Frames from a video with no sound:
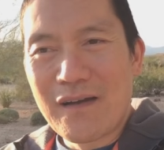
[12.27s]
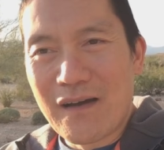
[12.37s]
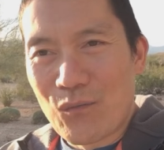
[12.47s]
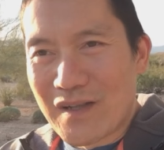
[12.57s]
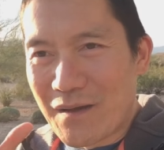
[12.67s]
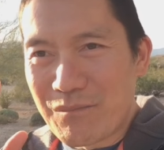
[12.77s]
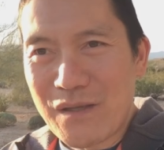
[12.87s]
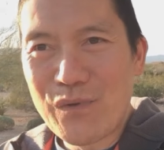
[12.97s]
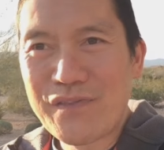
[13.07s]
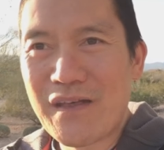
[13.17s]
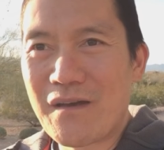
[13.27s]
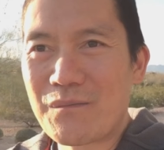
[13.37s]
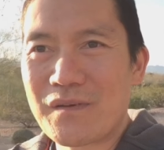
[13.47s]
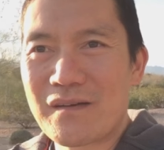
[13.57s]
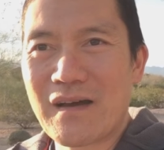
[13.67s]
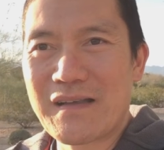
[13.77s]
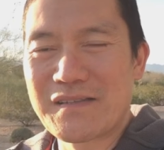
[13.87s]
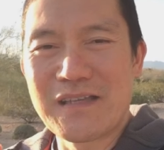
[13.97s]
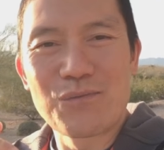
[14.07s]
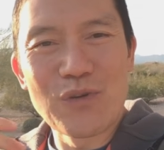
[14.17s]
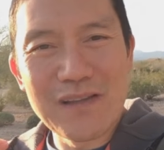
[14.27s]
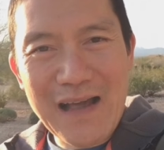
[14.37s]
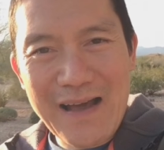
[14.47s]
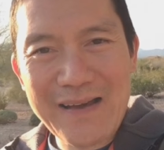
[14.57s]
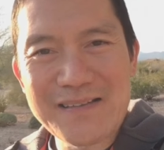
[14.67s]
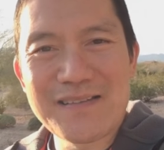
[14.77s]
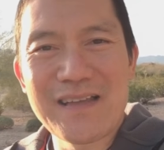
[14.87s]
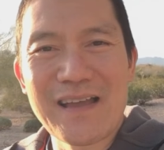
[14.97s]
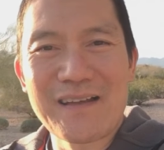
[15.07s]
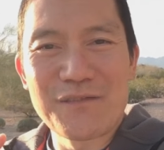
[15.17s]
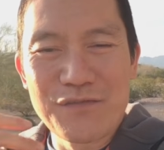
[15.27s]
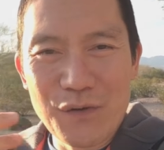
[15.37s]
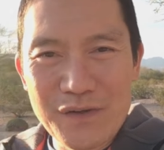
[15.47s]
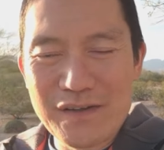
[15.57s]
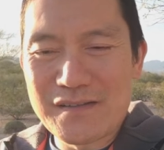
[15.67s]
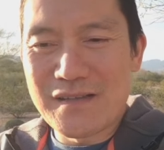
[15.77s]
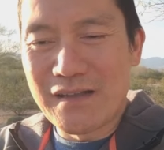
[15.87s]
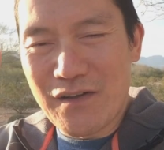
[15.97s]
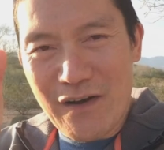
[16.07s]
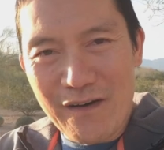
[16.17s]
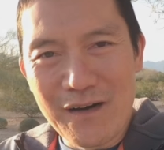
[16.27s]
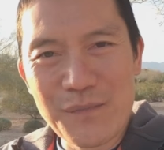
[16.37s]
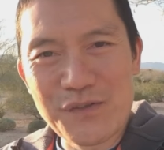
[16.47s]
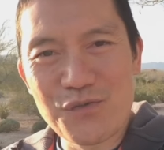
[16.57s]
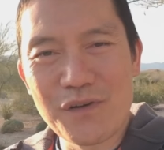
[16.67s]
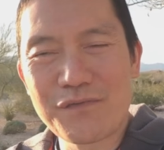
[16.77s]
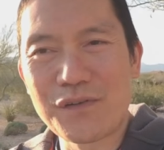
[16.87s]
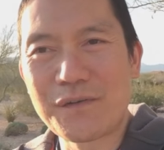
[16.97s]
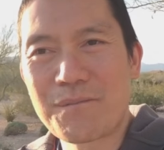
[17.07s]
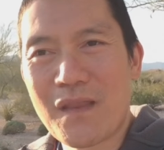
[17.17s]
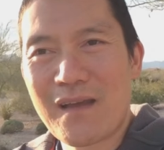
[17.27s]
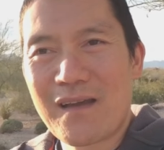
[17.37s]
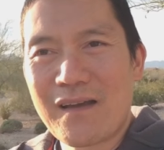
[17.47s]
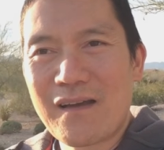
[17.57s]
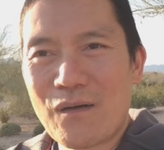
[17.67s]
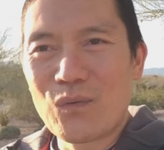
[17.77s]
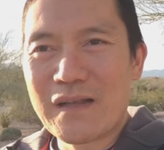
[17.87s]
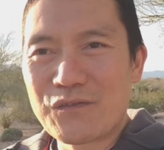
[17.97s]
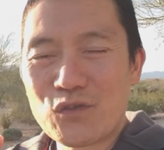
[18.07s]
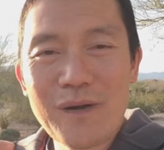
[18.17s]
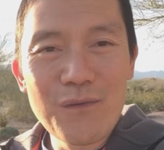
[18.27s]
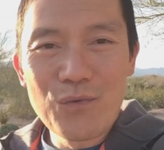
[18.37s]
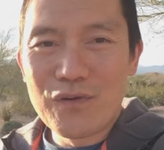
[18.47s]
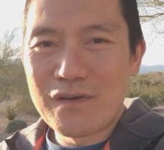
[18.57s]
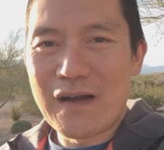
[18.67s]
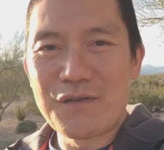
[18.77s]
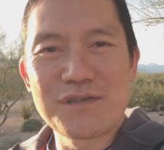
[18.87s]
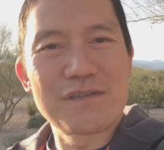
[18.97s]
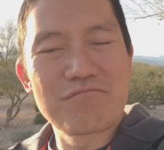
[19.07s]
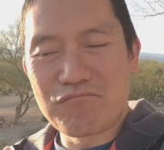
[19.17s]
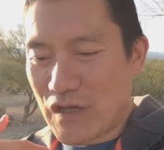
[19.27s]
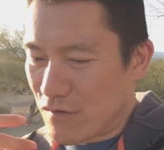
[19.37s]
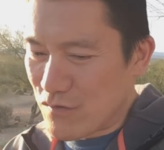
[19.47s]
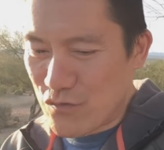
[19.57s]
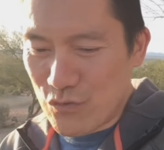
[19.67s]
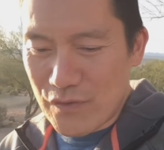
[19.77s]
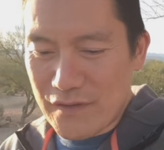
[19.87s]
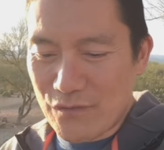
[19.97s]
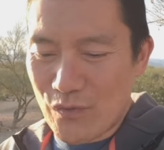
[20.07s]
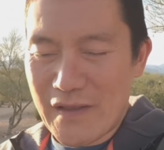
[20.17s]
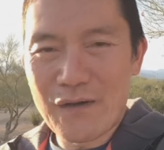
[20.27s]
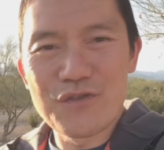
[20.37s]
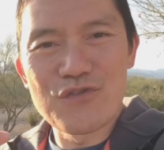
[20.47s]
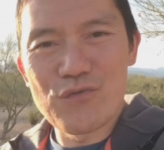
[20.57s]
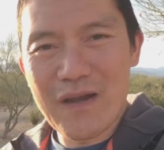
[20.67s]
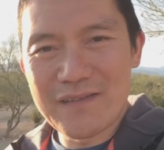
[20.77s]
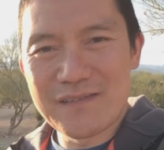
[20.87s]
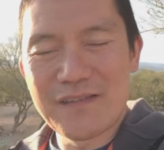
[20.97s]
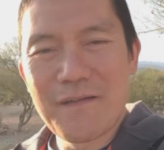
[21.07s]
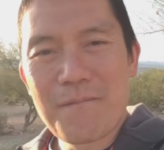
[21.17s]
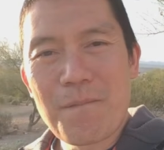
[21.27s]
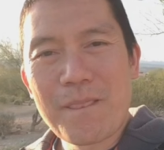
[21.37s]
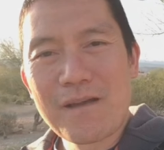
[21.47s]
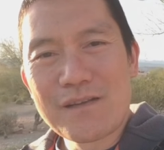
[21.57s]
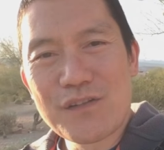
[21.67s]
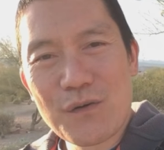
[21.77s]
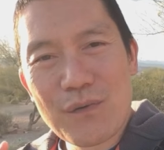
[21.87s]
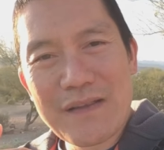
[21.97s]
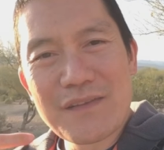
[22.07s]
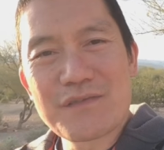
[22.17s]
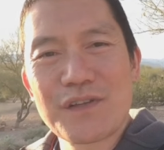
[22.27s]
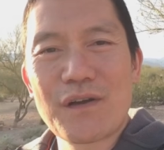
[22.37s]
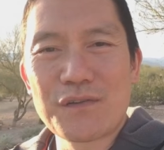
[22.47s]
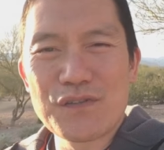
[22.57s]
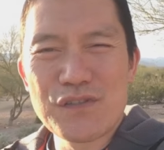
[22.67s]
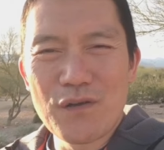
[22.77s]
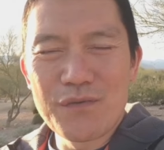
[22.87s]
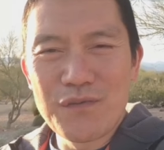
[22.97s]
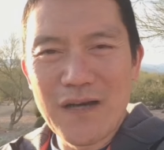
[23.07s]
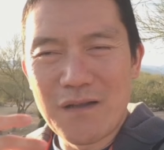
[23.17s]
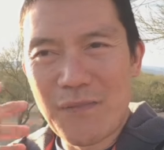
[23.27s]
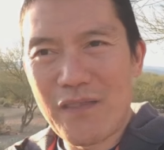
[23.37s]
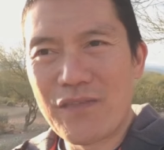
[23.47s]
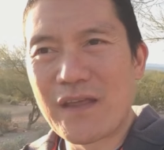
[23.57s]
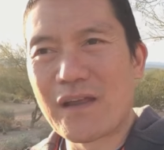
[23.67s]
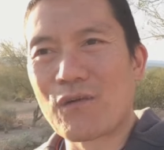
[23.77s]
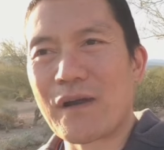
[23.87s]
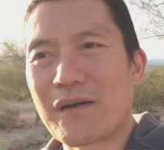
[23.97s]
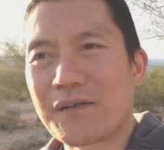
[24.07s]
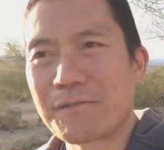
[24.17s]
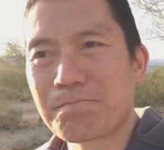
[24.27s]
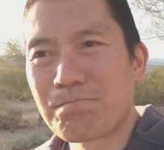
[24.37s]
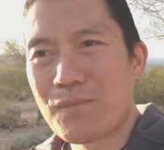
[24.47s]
Uh, when I meet with them, I seem relaxed and focused and calm and joyful. When I do my work, I just, I just do it without stress. So in this video, I'll just share with you kind of my thinking around it.